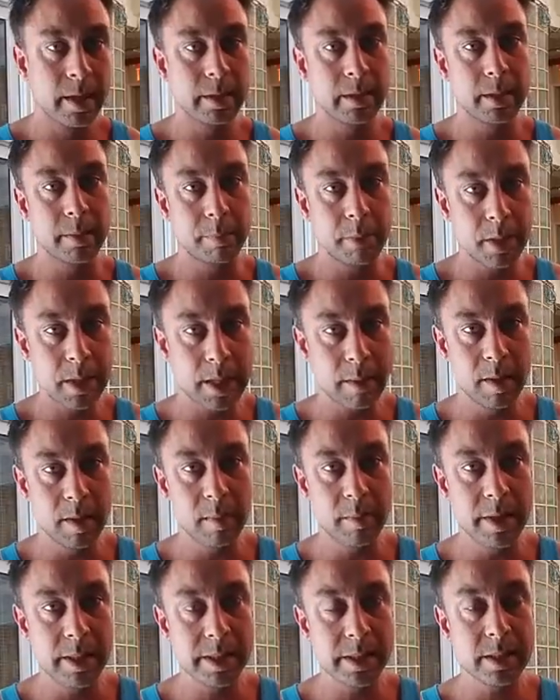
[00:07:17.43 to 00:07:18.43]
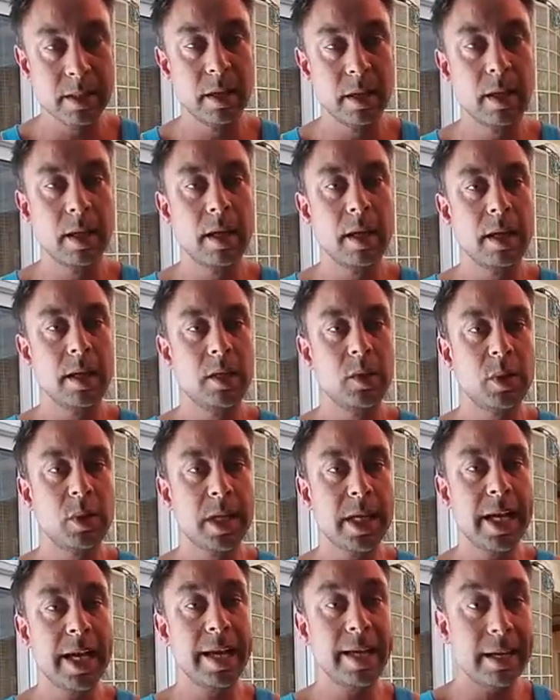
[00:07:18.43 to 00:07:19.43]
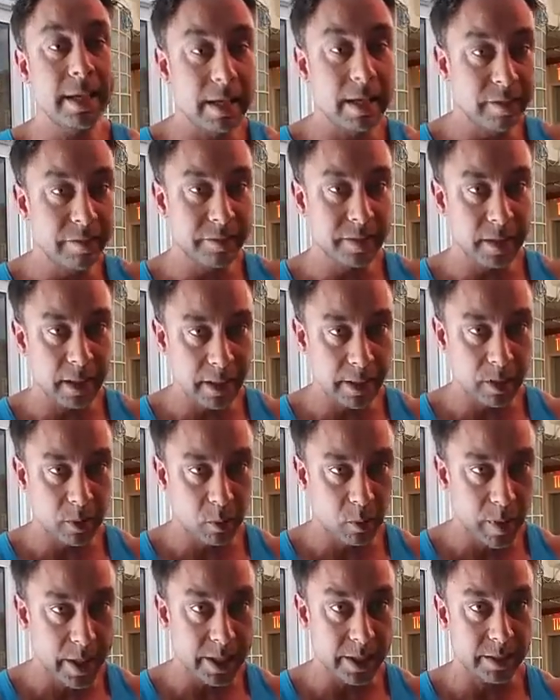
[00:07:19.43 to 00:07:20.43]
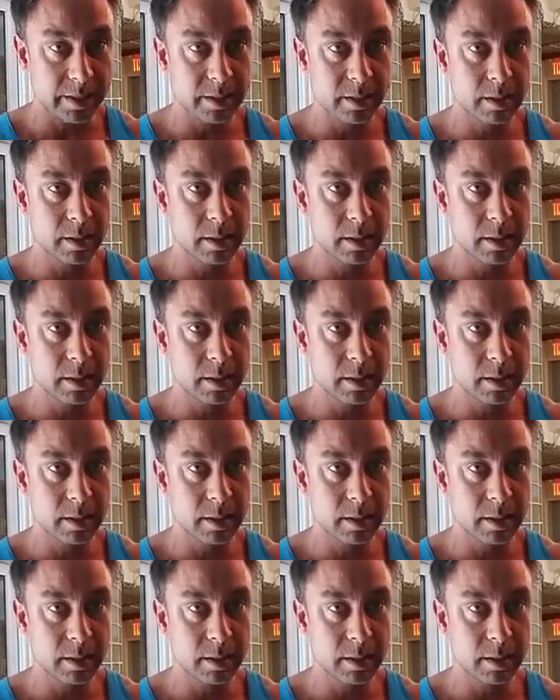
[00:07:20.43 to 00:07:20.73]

The problem is you can't lift a lot of weight